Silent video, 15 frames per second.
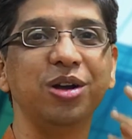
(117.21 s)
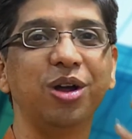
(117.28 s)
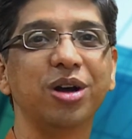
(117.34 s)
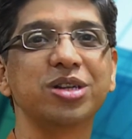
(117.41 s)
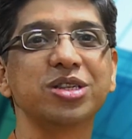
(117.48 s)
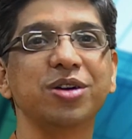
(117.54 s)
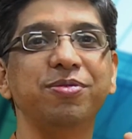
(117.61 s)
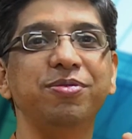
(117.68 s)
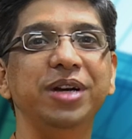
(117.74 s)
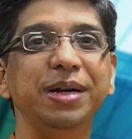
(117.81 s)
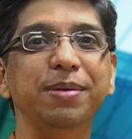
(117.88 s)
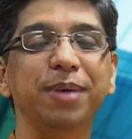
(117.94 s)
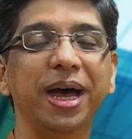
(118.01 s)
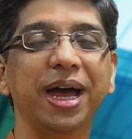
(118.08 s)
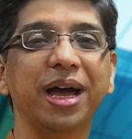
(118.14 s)
and lots of
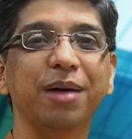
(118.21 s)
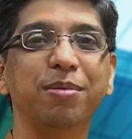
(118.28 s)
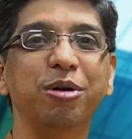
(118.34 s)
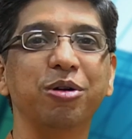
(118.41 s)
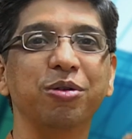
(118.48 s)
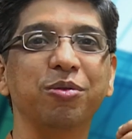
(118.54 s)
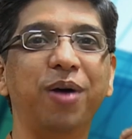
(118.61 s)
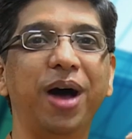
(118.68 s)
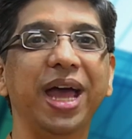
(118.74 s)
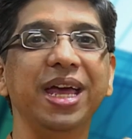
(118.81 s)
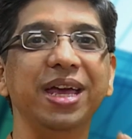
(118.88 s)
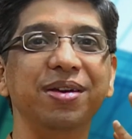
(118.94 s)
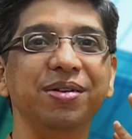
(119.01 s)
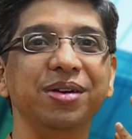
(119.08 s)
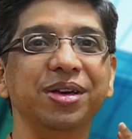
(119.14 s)
feedback about
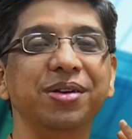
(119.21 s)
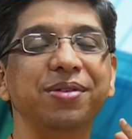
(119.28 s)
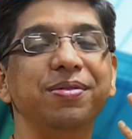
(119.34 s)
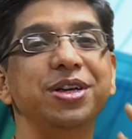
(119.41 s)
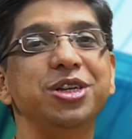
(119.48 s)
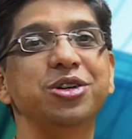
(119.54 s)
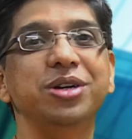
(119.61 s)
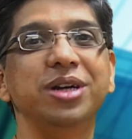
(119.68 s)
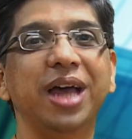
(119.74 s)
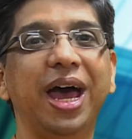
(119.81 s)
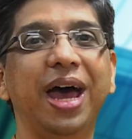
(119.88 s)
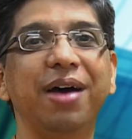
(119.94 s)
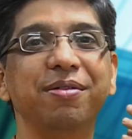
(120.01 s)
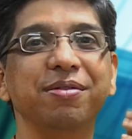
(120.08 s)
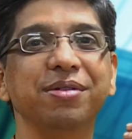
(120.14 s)
why we should not
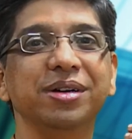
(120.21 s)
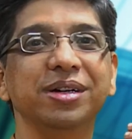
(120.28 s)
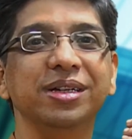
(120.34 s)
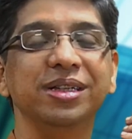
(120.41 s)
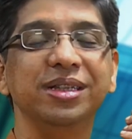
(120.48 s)
have